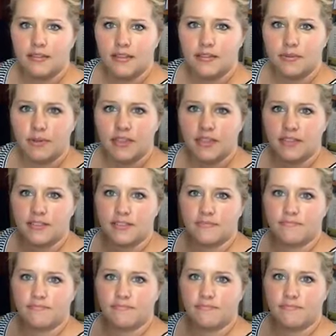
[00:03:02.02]
That's what the
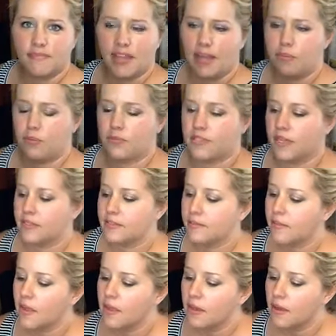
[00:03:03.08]
label says.
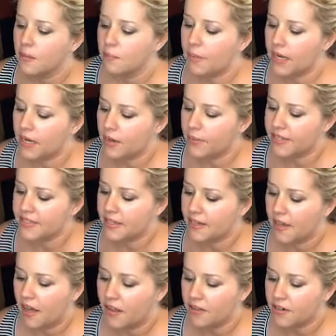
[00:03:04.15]
But anyways, the
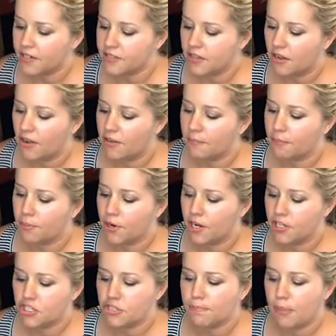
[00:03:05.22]
color is called
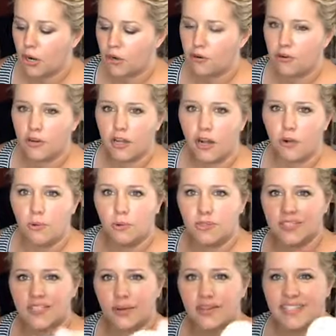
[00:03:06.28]
brushed pearl gold.
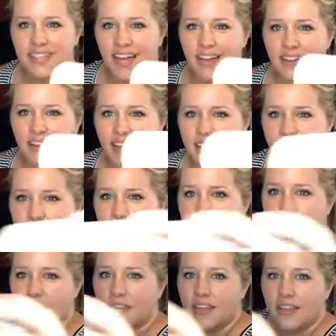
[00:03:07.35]
So it's kind of like a,
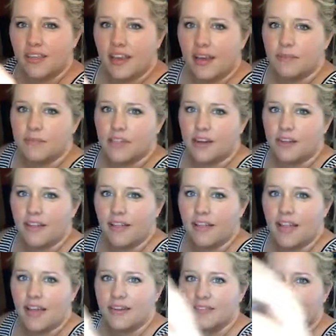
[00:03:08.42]
I'm sorry, that light